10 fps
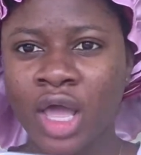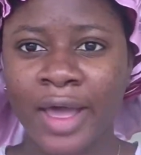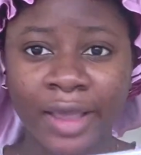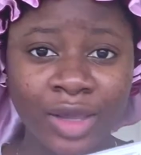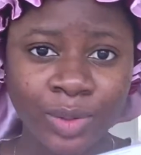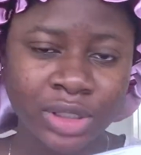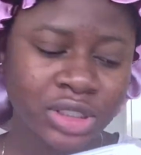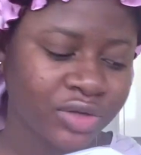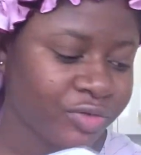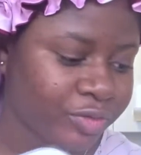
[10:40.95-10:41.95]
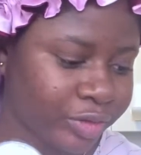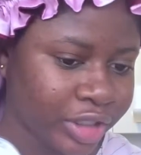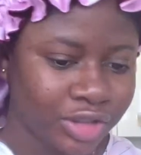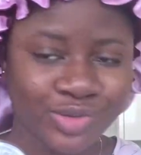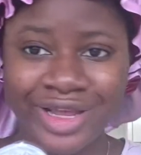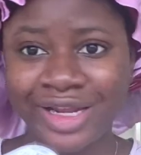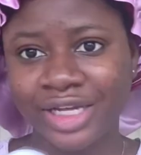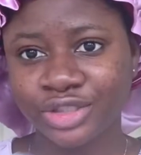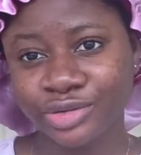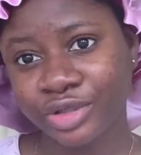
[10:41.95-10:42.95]
and keep it in the fridge while I
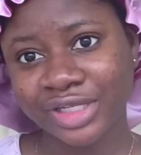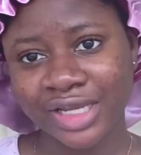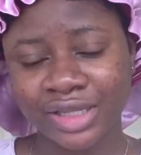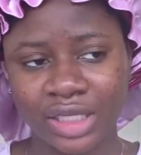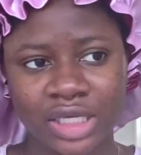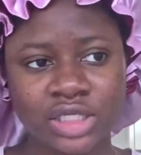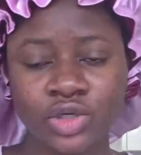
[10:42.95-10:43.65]
do other things.